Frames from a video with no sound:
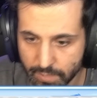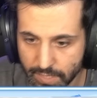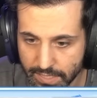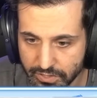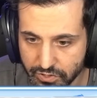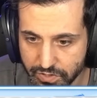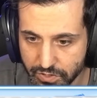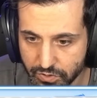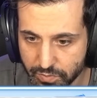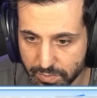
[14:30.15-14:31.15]
and just
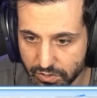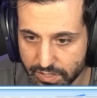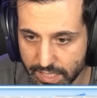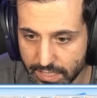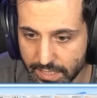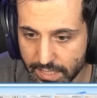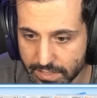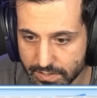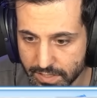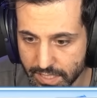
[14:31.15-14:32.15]
use Miltank
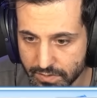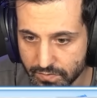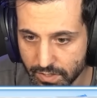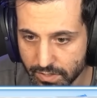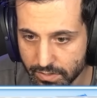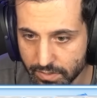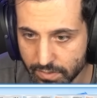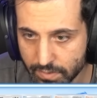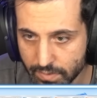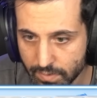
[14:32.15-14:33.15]
as fodder.
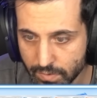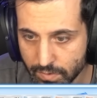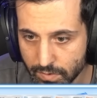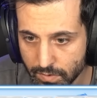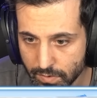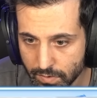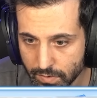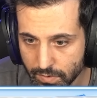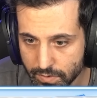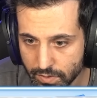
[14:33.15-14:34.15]

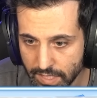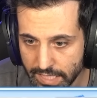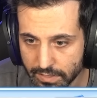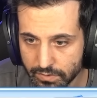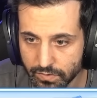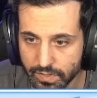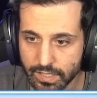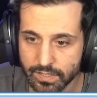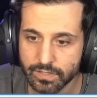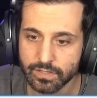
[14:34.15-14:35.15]
So I can do
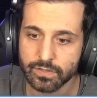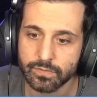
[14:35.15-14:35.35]
this.